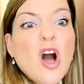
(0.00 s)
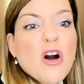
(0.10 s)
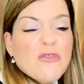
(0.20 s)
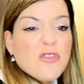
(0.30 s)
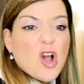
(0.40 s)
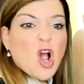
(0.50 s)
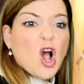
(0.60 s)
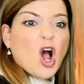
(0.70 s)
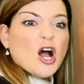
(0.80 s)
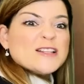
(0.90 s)
of
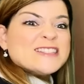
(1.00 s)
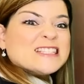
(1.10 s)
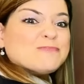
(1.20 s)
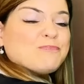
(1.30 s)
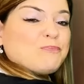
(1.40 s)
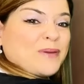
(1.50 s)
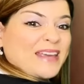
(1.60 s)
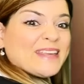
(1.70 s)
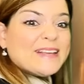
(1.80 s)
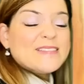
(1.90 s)
God
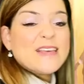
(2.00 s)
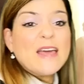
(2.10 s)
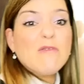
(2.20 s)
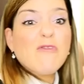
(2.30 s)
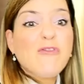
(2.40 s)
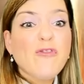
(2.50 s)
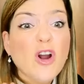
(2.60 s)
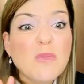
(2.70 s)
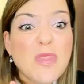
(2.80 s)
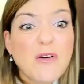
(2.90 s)
speaking to him
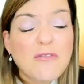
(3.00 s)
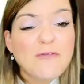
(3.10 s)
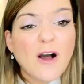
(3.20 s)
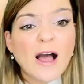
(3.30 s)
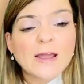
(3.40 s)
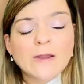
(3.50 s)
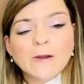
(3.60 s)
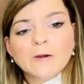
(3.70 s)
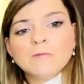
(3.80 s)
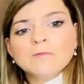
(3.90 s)
from the
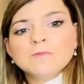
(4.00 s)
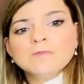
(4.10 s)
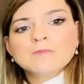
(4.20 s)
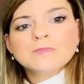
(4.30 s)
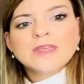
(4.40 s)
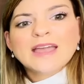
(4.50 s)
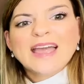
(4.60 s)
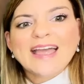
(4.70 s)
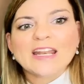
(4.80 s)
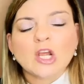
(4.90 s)
fire.
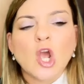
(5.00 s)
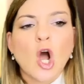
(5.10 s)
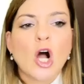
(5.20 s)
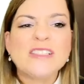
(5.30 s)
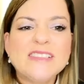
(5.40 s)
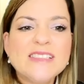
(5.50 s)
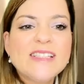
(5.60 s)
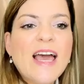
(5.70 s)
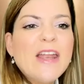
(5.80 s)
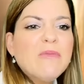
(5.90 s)
And God
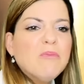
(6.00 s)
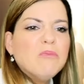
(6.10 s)
said,